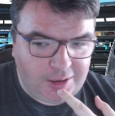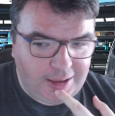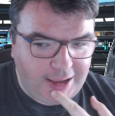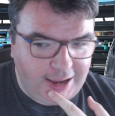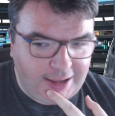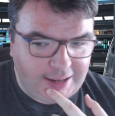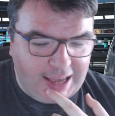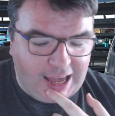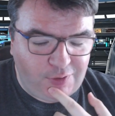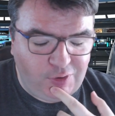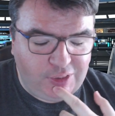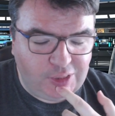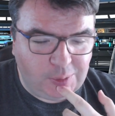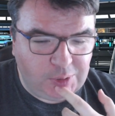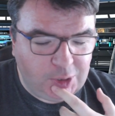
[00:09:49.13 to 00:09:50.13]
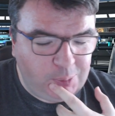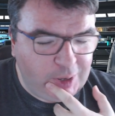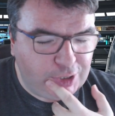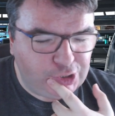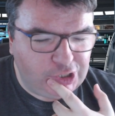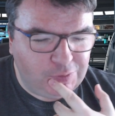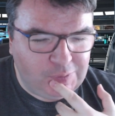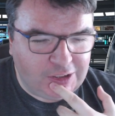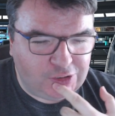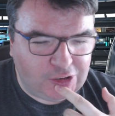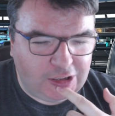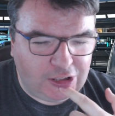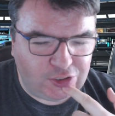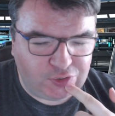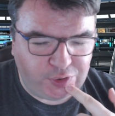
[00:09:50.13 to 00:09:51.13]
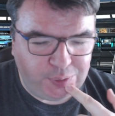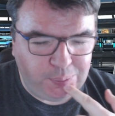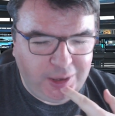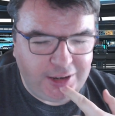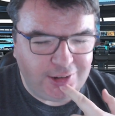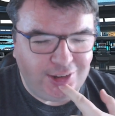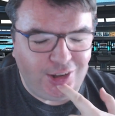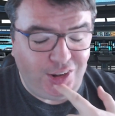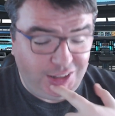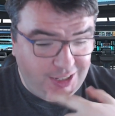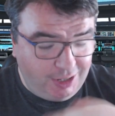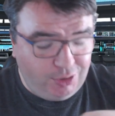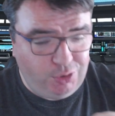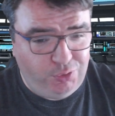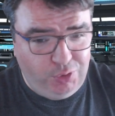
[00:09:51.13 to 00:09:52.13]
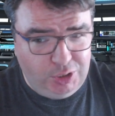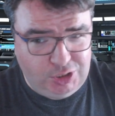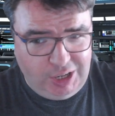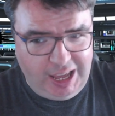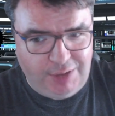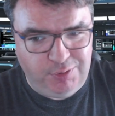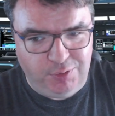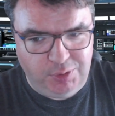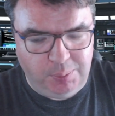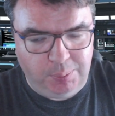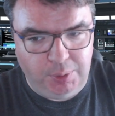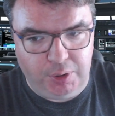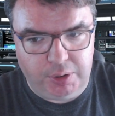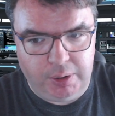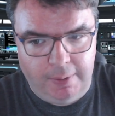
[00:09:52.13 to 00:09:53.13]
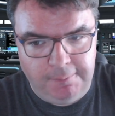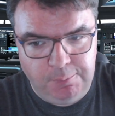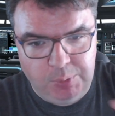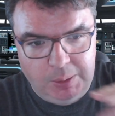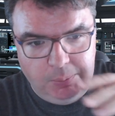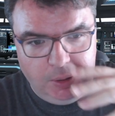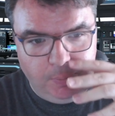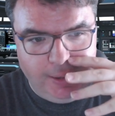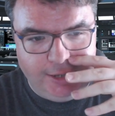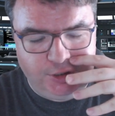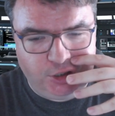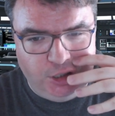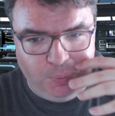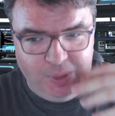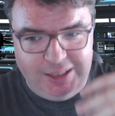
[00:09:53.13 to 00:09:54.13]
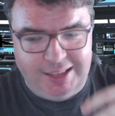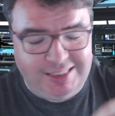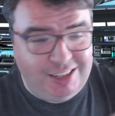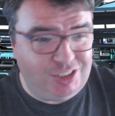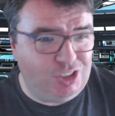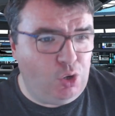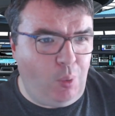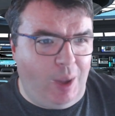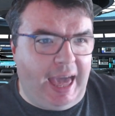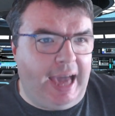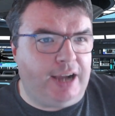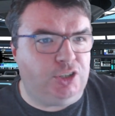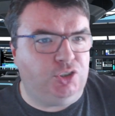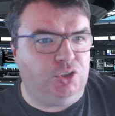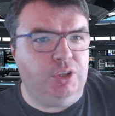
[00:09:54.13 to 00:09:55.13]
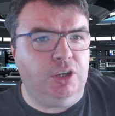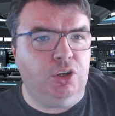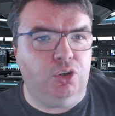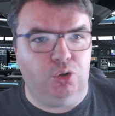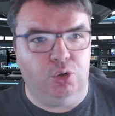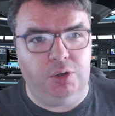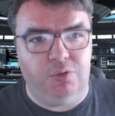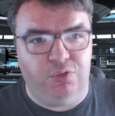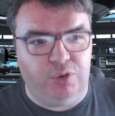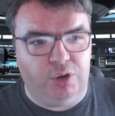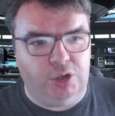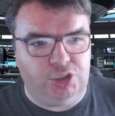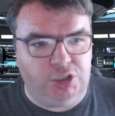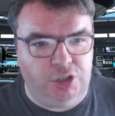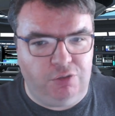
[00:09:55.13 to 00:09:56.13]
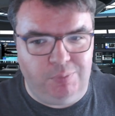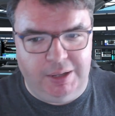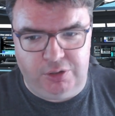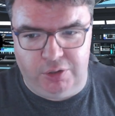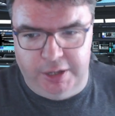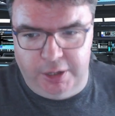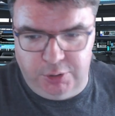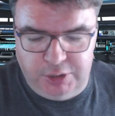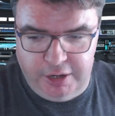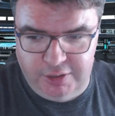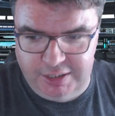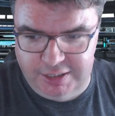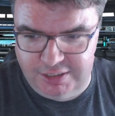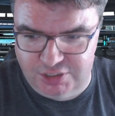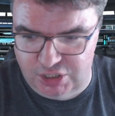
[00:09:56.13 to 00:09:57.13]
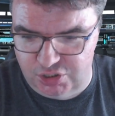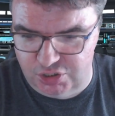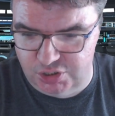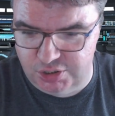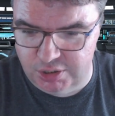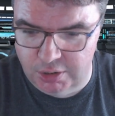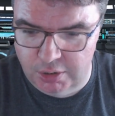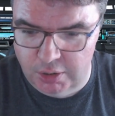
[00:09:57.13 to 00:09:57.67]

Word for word: and having the depiction of mental health for Beta Colony in the first half of the book be basically be like, there's no actually good version of mental health care that exists,